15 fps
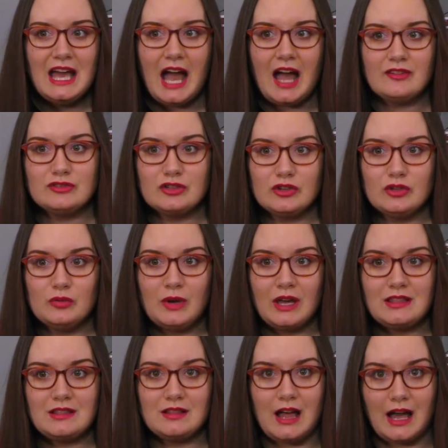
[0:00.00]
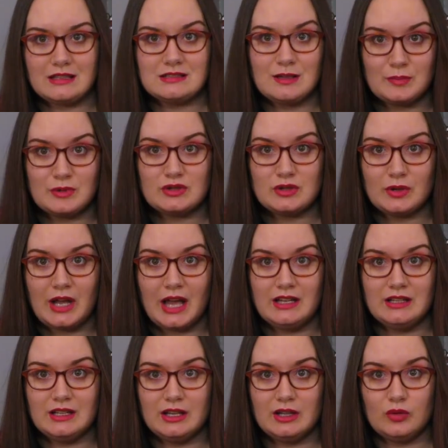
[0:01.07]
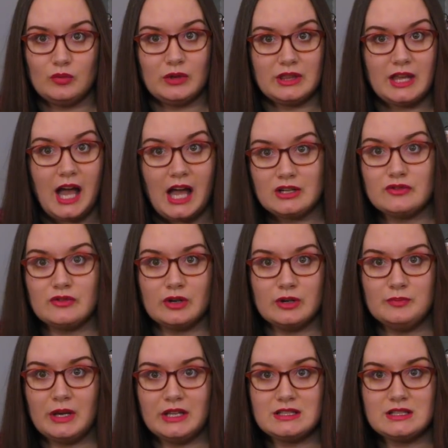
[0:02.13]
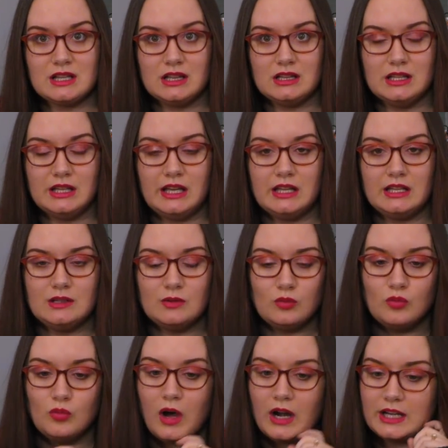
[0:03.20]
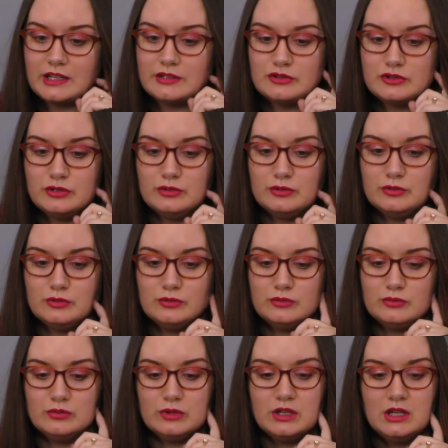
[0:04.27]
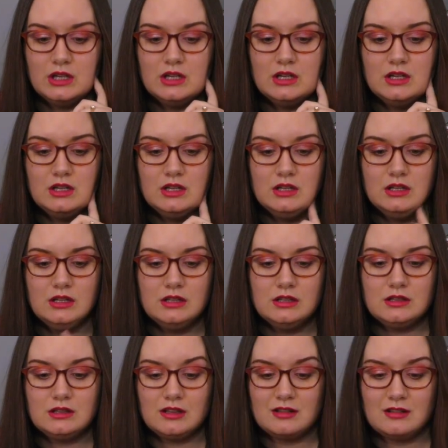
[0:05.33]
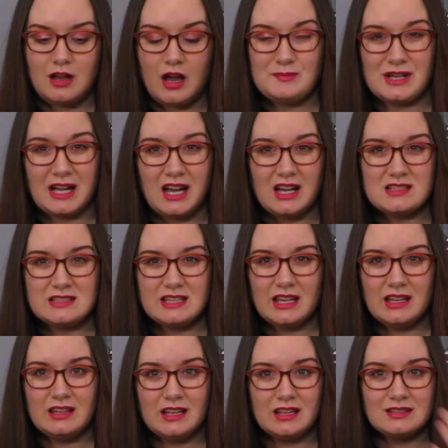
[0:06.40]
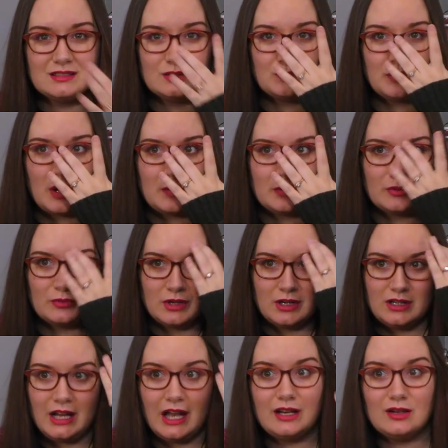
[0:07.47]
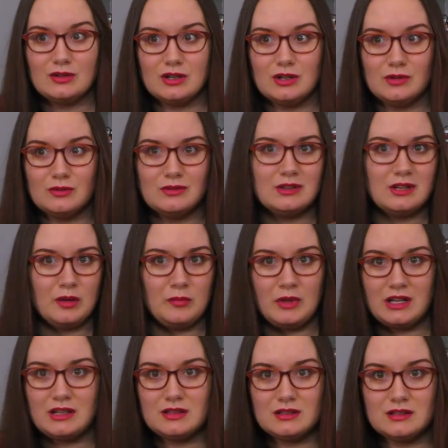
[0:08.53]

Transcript: after the way the last episode ended with Ashford basically wanting to kamikaze, I think is the proper word, I don't know, commit